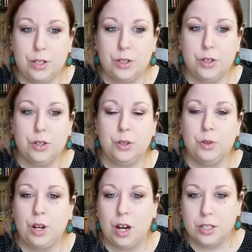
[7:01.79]
to
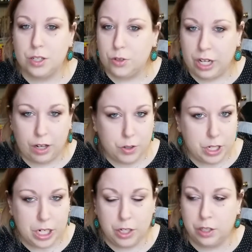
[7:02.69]
concentrate on
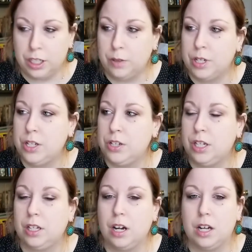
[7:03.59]
drinking your liquids. You need
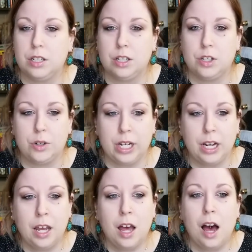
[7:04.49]
to concentrate
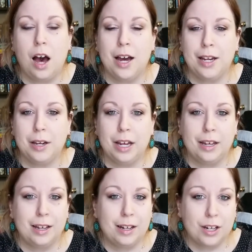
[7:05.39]
on
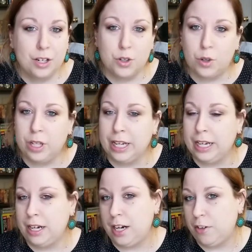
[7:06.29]
controlling any
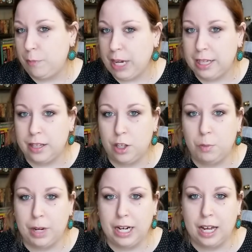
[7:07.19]
kind of pain that you
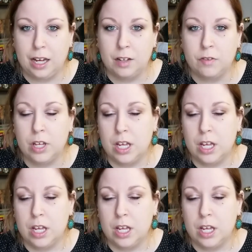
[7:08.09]
might have.